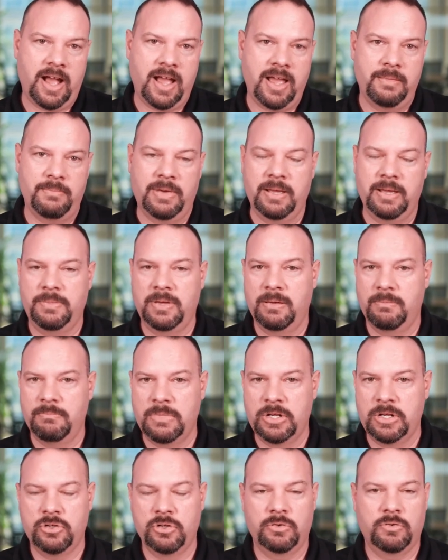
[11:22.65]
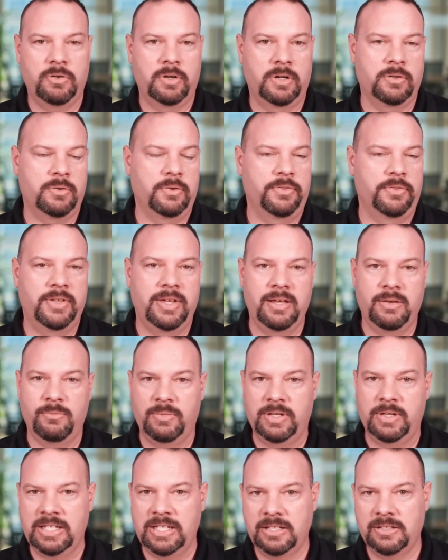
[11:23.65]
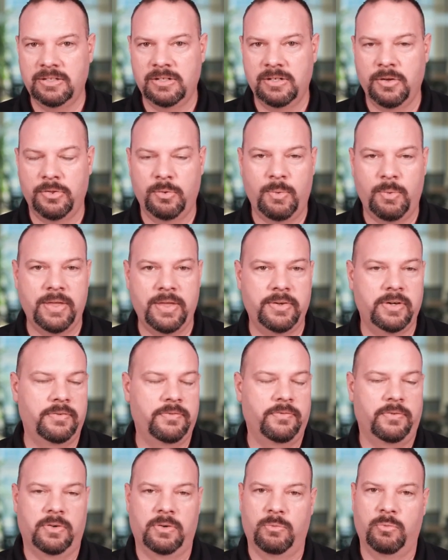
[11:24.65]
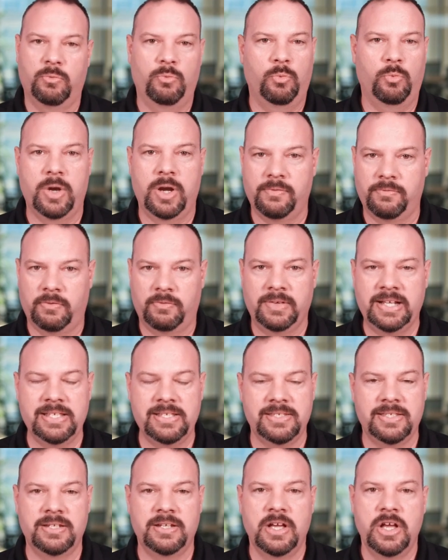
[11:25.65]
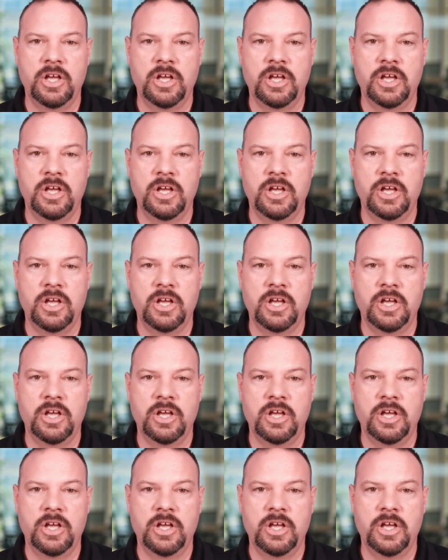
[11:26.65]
It might be a mission critical thing. We need to know the weather for whatever reason,